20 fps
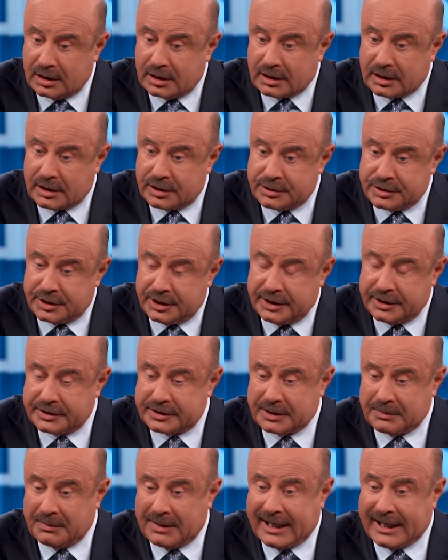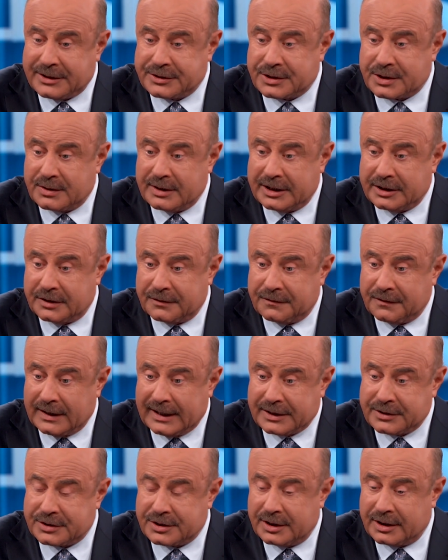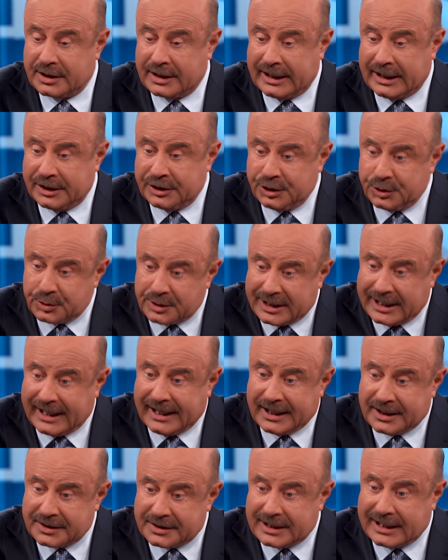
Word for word: Because she is I'm a master moving. at deflection, and you can't